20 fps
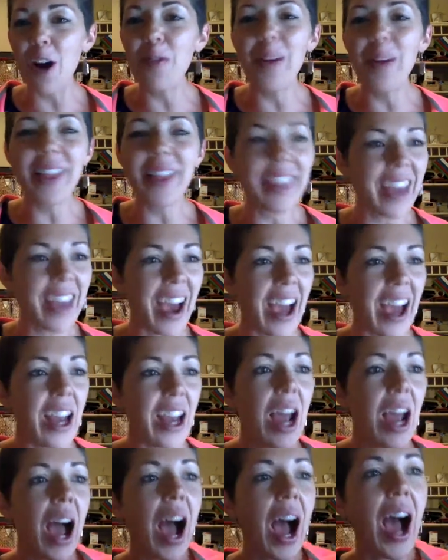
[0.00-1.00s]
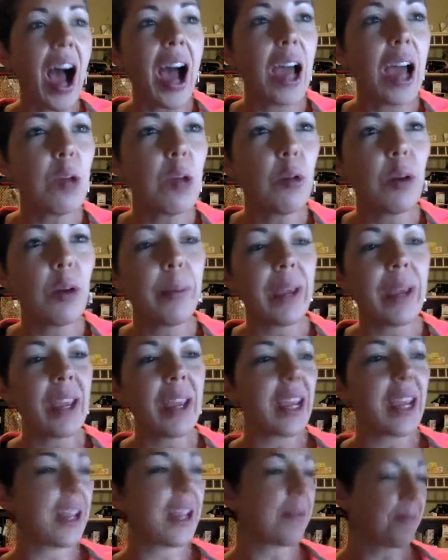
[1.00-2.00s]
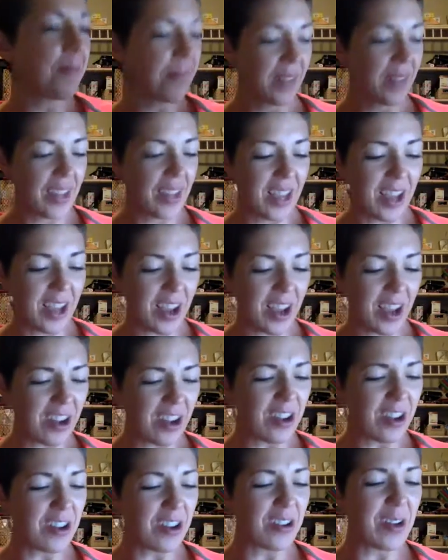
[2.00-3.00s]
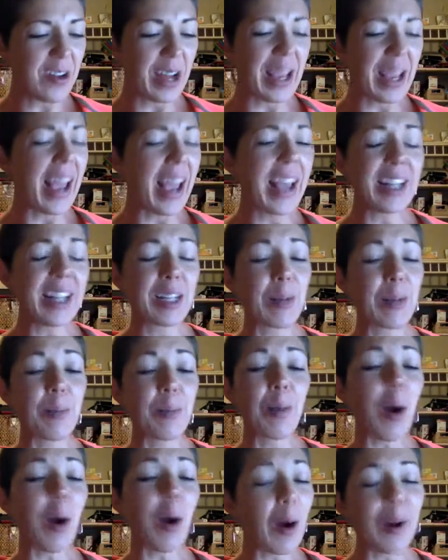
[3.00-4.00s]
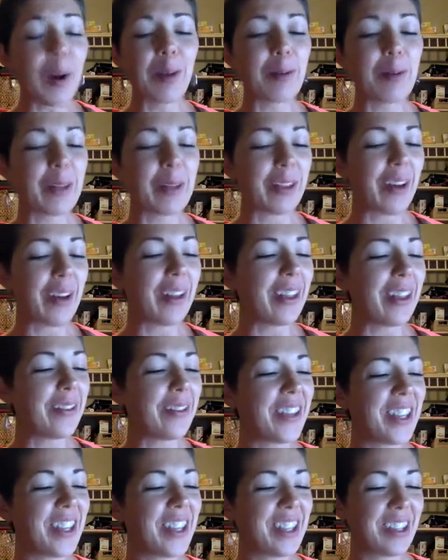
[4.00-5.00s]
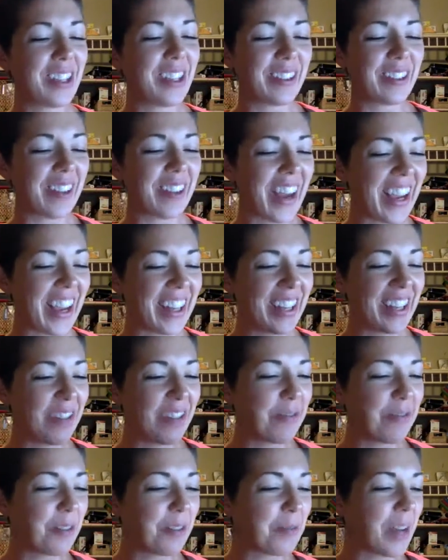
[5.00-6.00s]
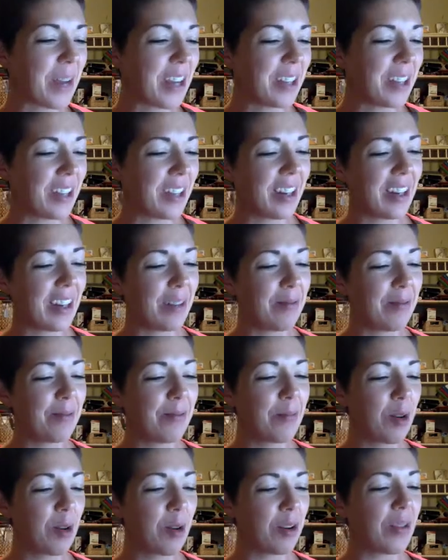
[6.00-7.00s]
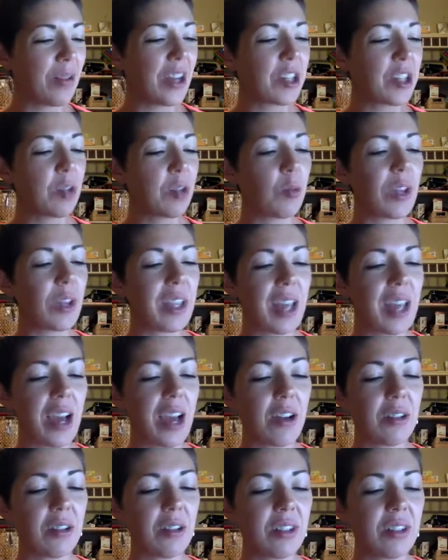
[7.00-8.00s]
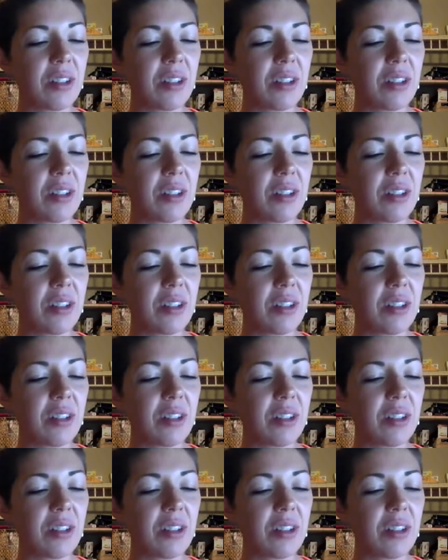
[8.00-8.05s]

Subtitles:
with that, I will be... Oh, I hate to part with all of this grand information and motivation without